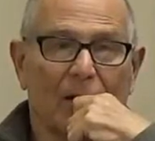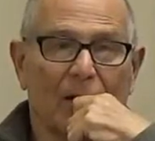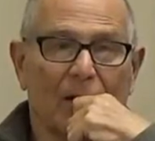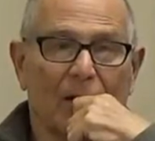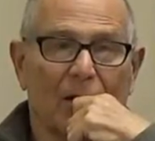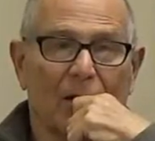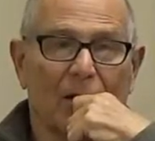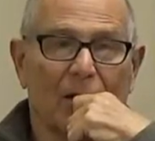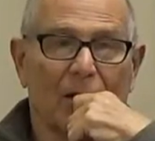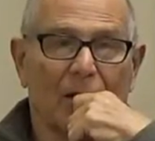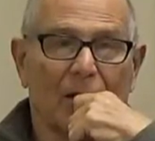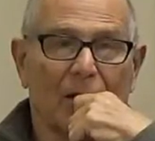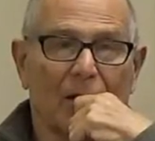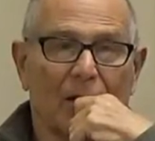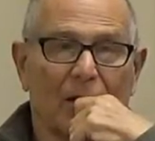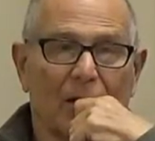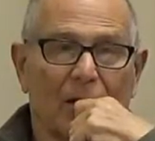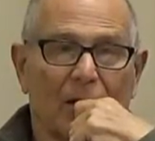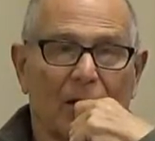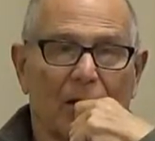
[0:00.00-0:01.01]
definition of
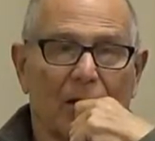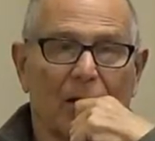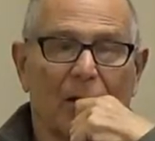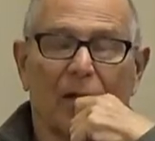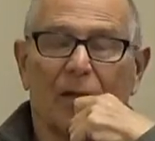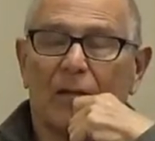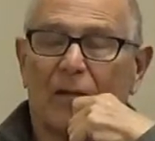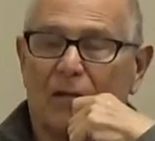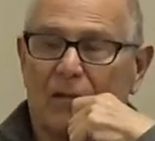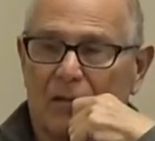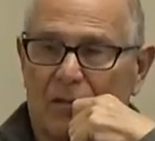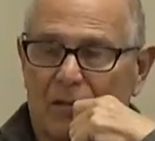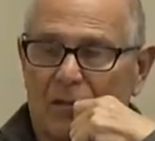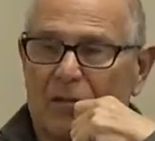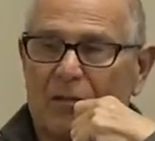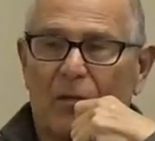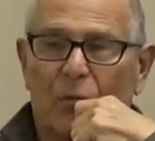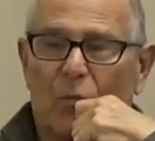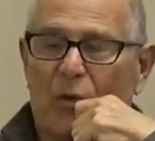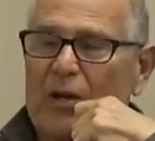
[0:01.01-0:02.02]
truth, that's,
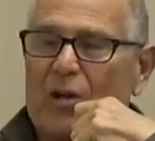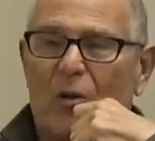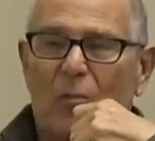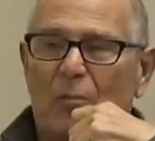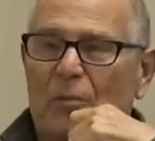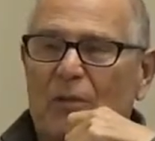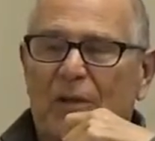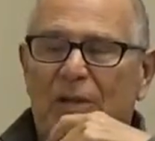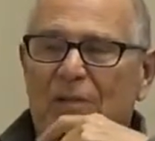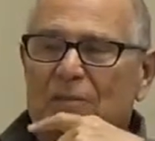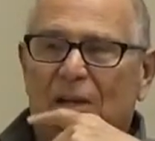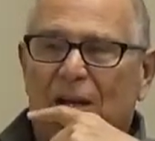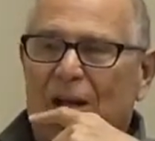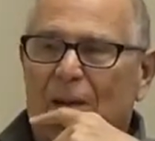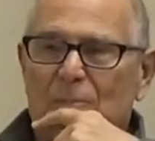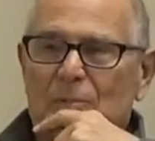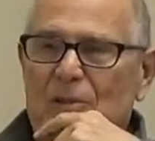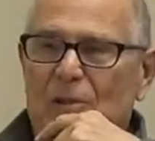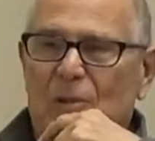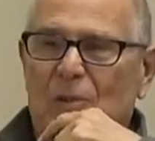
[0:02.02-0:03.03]
We don't believe in So take,
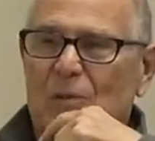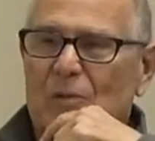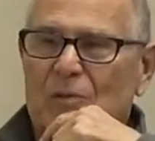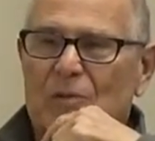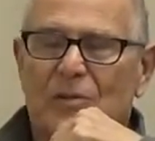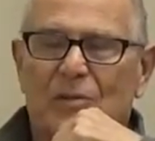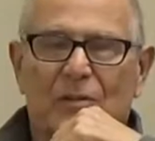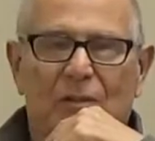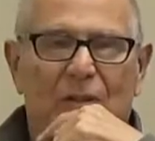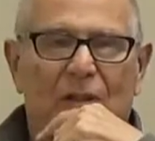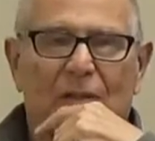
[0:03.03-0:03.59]
absolutes, yeah.